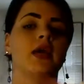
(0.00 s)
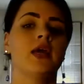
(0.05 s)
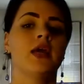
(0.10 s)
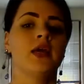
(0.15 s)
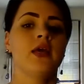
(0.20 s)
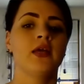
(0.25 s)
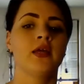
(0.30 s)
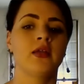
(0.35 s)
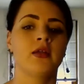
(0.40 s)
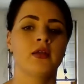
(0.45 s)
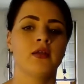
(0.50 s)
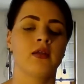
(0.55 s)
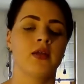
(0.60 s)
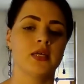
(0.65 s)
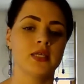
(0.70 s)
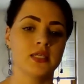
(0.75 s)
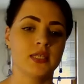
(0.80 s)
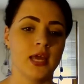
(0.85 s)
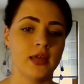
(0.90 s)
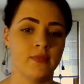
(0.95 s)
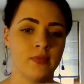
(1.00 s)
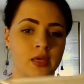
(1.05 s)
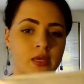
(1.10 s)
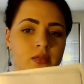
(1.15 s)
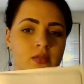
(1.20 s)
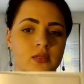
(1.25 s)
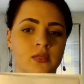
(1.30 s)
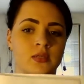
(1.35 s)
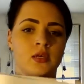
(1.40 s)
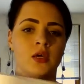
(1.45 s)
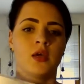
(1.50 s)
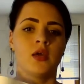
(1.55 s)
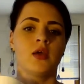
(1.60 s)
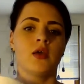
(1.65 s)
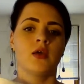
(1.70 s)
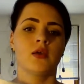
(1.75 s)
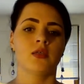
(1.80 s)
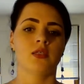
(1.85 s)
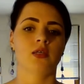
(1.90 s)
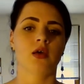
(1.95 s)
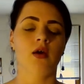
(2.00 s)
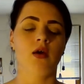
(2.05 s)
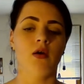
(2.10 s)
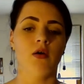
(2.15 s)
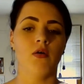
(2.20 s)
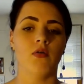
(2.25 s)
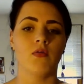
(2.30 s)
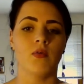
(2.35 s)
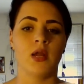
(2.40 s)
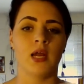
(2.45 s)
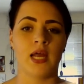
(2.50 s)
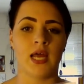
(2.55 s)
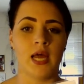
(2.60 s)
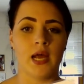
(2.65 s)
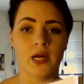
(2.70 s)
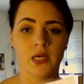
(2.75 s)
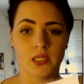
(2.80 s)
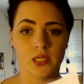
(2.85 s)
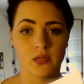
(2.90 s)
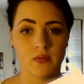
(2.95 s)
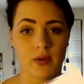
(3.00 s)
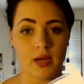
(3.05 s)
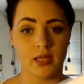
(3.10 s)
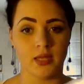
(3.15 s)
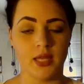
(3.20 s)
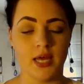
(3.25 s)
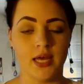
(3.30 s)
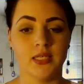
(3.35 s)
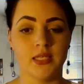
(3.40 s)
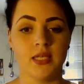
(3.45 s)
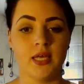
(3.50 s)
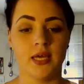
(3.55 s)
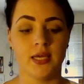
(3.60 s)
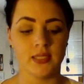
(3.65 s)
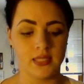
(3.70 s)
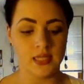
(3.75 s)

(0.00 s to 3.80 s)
and assignments. So when I actually write the essays,